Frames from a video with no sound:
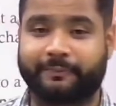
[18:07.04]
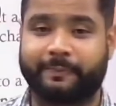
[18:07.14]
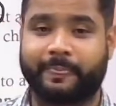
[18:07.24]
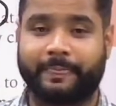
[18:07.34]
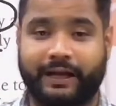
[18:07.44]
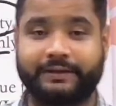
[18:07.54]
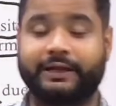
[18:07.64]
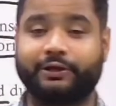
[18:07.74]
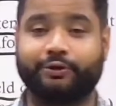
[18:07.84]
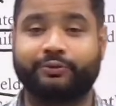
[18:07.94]
I'll tell
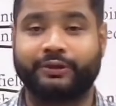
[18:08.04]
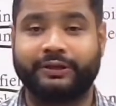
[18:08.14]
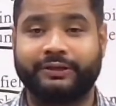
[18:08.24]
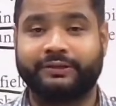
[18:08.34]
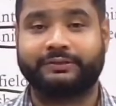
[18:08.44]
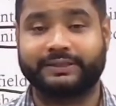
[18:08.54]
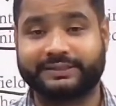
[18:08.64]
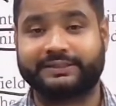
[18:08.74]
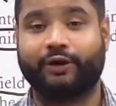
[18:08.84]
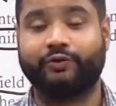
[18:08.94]
you, this
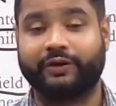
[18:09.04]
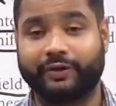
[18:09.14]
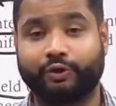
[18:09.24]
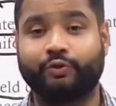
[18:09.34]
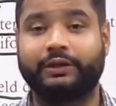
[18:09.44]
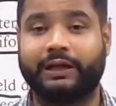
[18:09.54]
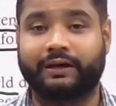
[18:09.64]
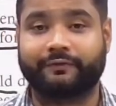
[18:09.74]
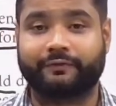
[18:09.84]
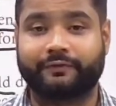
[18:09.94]
doubt even you will have.
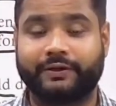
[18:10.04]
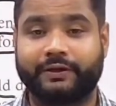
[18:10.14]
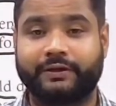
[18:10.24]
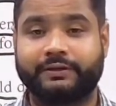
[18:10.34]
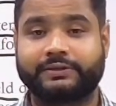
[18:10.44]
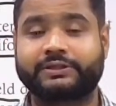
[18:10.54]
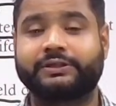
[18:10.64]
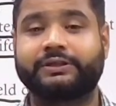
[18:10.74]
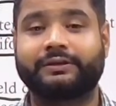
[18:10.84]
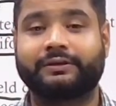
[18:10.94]

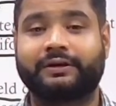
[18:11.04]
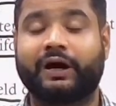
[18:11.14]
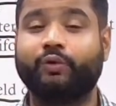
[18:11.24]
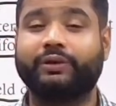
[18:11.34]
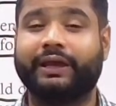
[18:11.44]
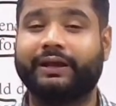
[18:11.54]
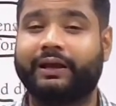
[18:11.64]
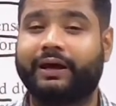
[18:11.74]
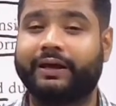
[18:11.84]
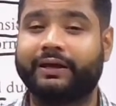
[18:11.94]
Sir, how can
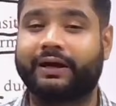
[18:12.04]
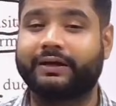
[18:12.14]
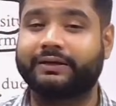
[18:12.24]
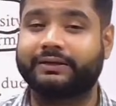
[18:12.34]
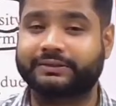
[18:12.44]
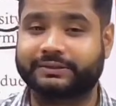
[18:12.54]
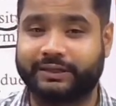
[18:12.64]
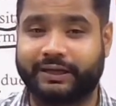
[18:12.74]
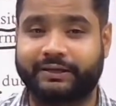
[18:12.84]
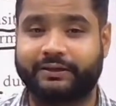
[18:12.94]
I
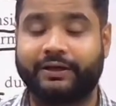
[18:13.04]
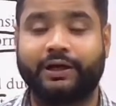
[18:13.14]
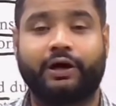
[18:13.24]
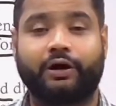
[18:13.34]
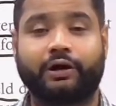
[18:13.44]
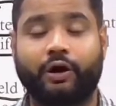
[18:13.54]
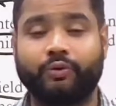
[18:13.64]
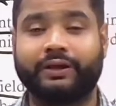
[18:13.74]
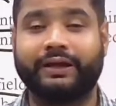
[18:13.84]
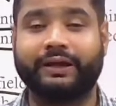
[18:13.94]
understand or how
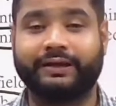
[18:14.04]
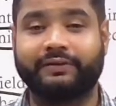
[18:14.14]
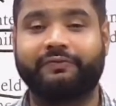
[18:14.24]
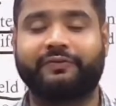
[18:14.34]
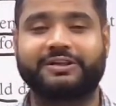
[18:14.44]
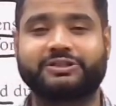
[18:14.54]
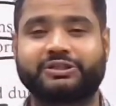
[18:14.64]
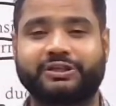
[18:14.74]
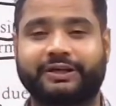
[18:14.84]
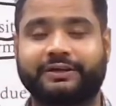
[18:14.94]
can I
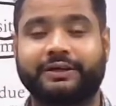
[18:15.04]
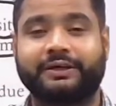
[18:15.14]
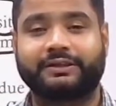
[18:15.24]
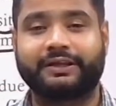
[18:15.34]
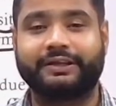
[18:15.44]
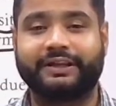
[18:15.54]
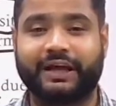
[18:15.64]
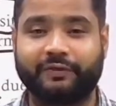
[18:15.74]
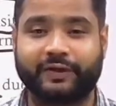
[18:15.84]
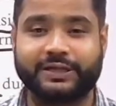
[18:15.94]
differentiate the
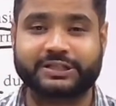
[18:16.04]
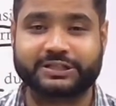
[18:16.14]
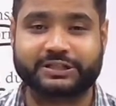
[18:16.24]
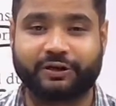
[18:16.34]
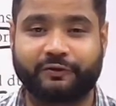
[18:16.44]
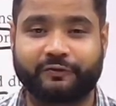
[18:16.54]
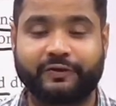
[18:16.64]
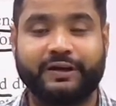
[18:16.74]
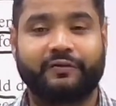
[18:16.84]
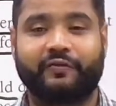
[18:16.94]
derivations of
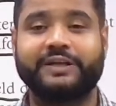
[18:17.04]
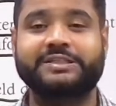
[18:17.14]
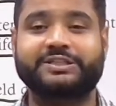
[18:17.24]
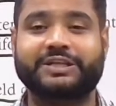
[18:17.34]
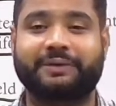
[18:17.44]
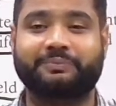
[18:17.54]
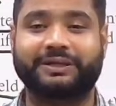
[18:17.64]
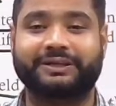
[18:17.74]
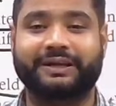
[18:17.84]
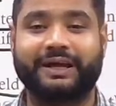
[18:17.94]
first
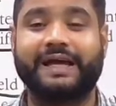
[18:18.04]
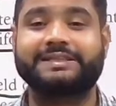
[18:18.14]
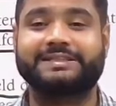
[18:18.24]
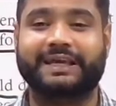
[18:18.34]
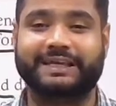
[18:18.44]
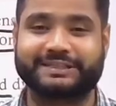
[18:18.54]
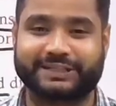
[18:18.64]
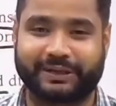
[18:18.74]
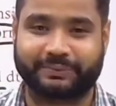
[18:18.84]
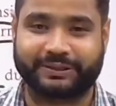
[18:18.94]
chapter and second
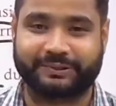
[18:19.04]
chapter?